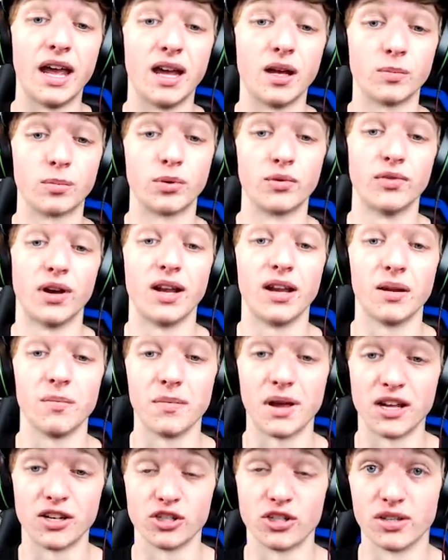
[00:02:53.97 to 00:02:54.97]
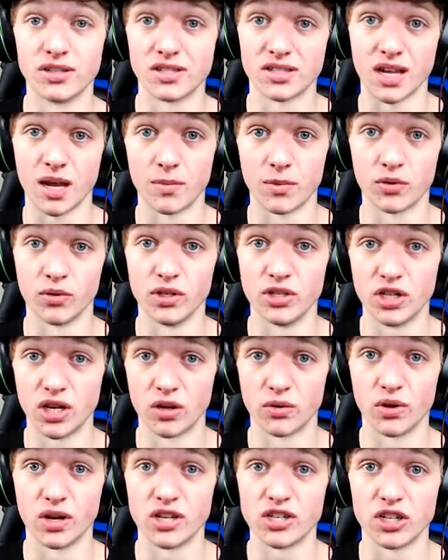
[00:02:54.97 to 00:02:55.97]
and providing magicka and stamina
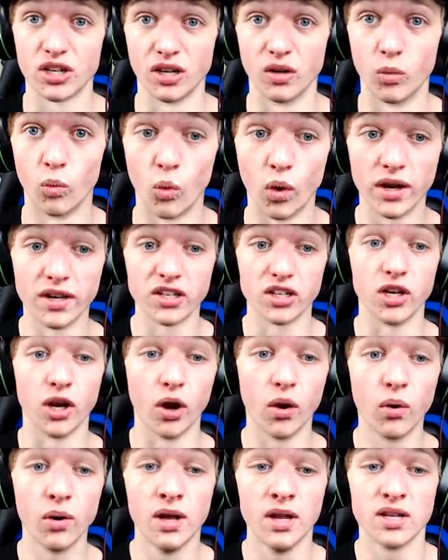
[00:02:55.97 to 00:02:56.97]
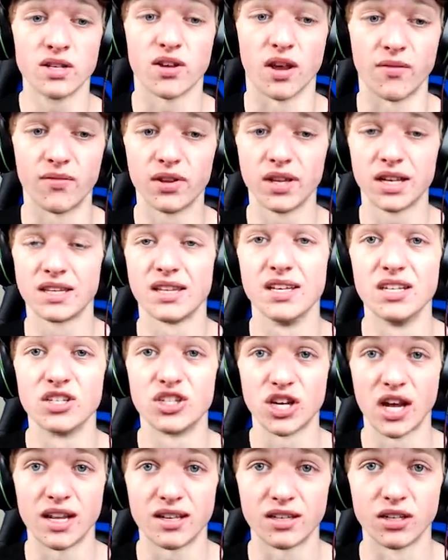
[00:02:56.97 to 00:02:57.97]
regeneration in one go. So I feel like the
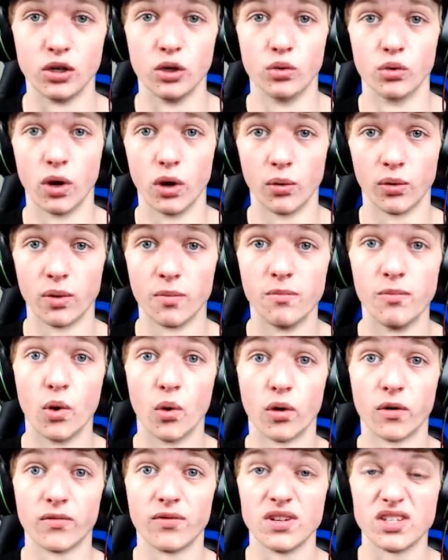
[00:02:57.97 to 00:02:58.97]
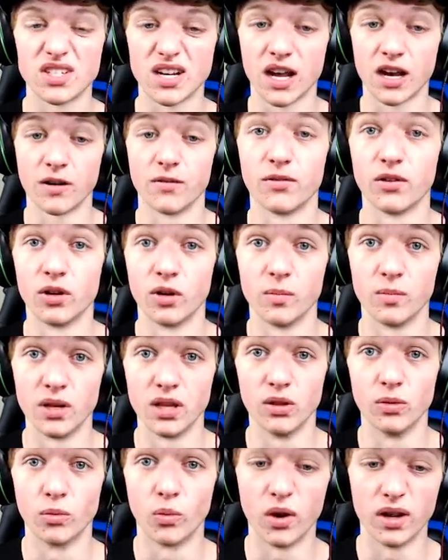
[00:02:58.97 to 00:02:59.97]
Enchanted Growth morph is kind of going to
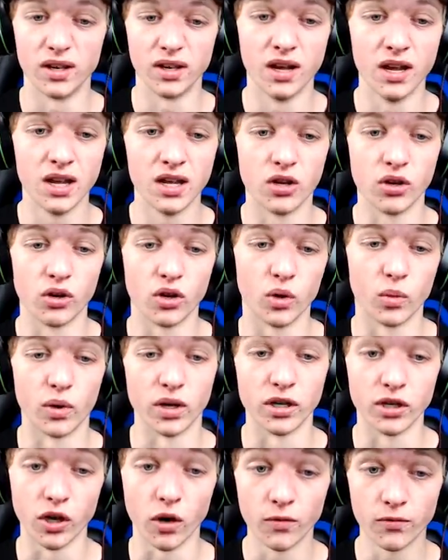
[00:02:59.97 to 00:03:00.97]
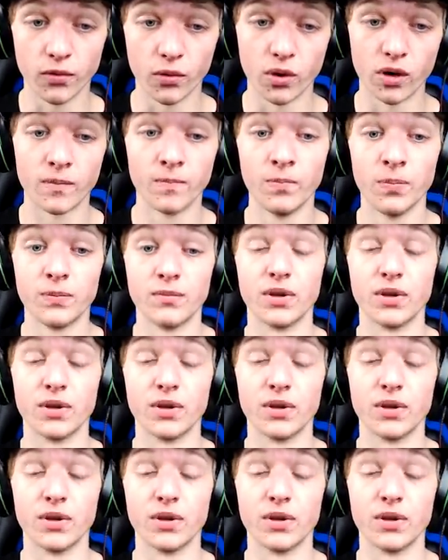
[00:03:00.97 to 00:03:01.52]
be the one you're going to want to go for.